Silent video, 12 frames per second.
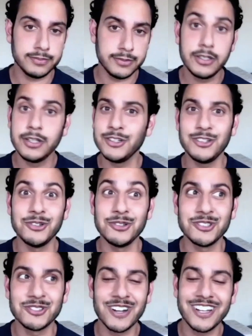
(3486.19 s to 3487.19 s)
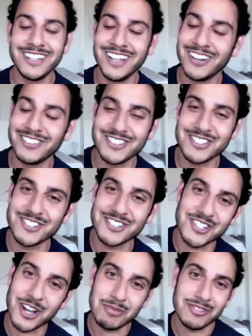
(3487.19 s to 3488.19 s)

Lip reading: I mean, ultimately, we're super transparent.